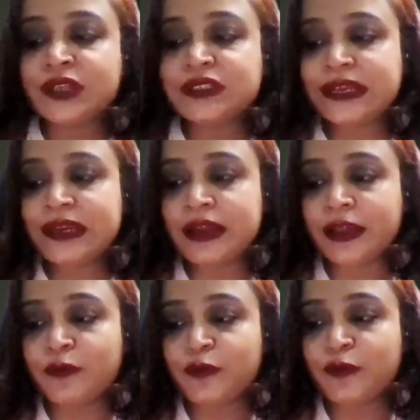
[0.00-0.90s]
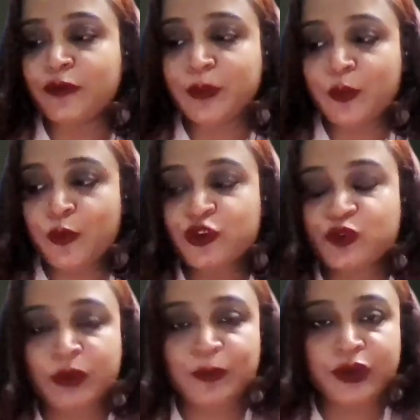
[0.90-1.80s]
Chennai, one of the most
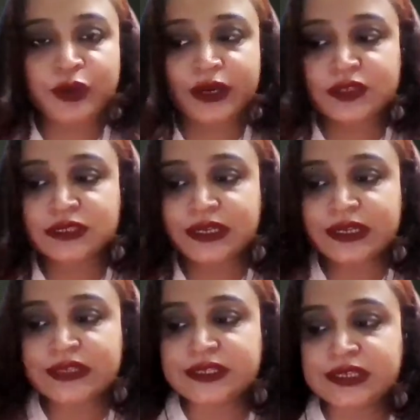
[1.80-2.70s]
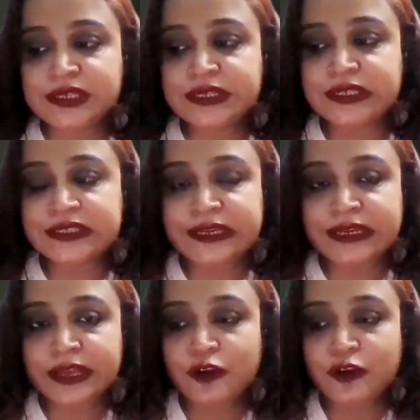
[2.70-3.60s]
populated cities in India,
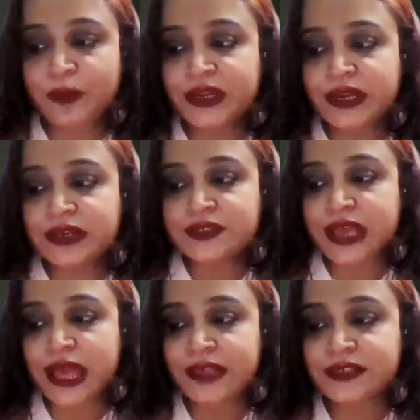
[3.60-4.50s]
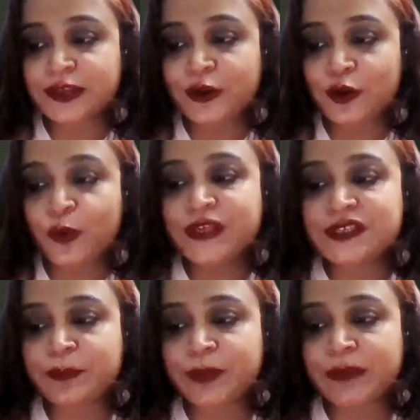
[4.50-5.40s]
Chennai dominates as the lowest
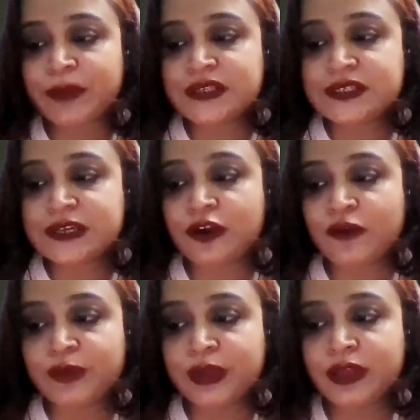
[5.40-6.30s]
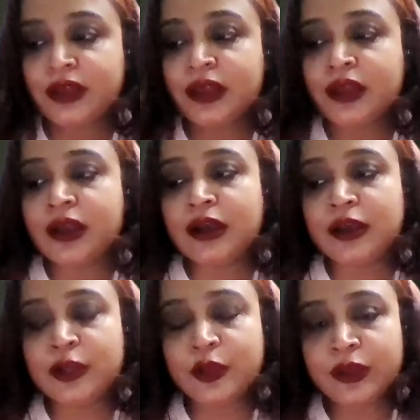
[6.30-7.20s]
pay master, offering uh,